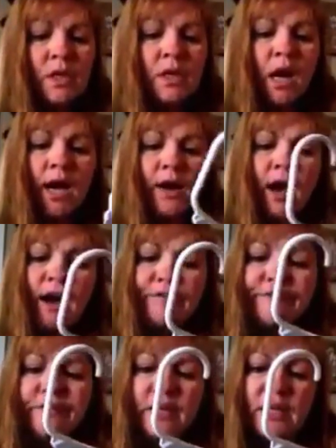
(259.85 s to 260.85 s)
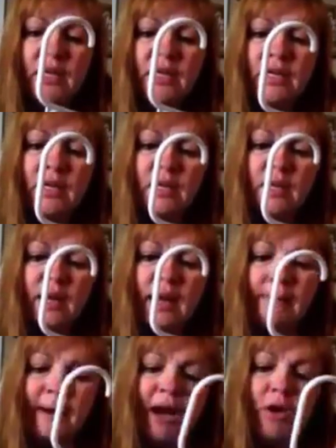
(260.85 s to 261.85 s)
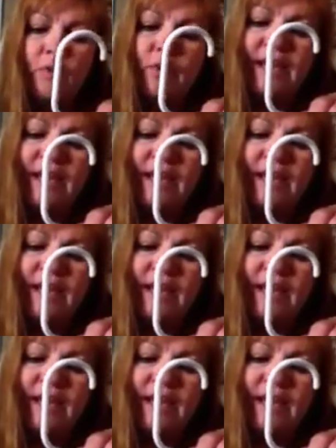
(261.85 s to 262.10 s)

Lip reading: cut off about